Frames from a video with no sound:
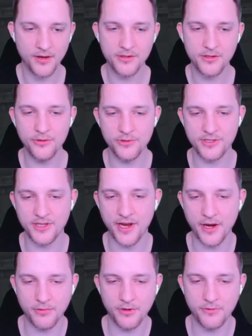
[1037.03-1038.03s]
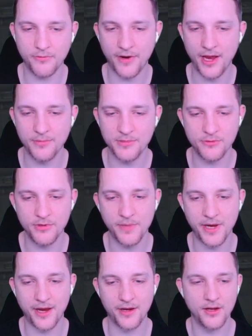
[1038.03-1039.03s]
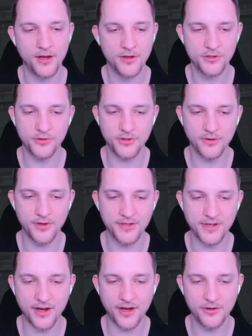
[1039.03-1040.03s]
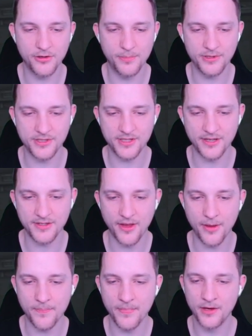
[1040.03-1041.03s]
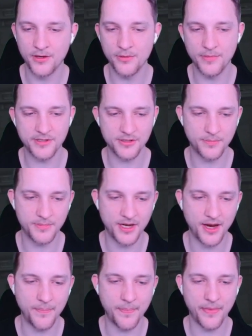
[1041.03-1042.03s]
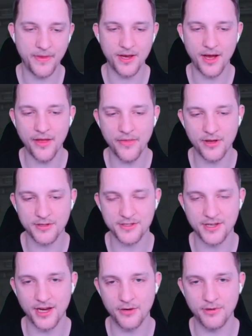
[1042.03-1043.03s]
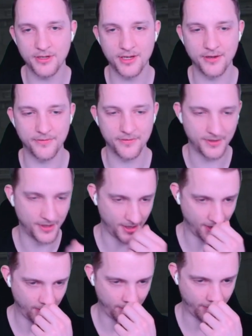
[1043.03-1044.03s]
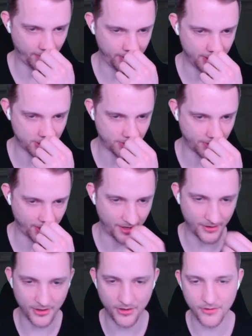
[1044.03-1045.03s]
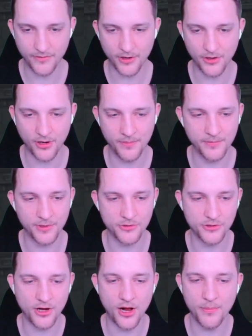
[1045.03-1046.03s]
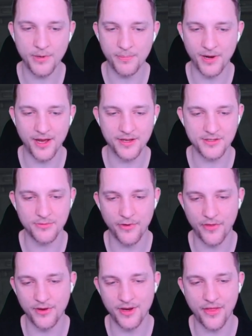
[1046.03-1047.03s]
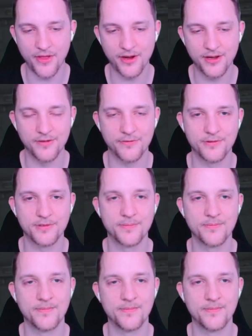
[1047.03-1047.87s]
Two sacred flames remain. Should you desire to possess them, you must obtain the other sacred gift. For each trial you overcome, you shall be blessed with another gift.